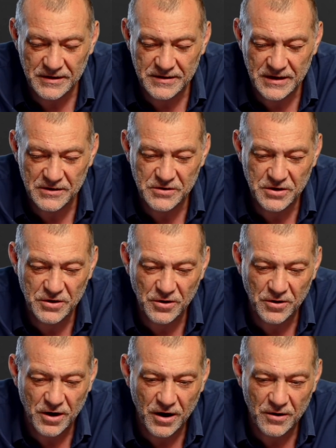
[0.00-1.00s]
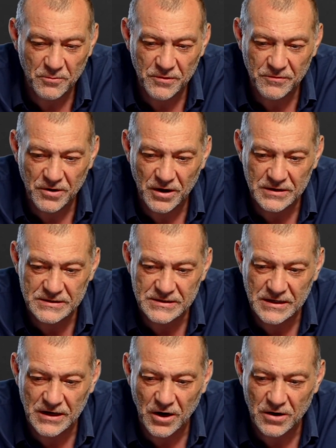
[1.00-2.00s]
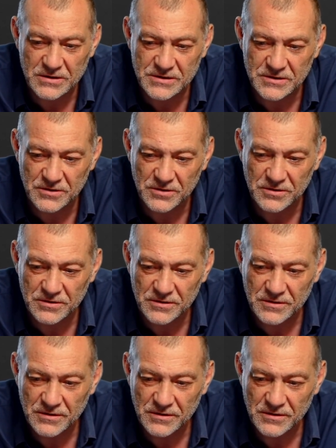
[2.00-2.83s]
dear to your heart, we've got Arsenal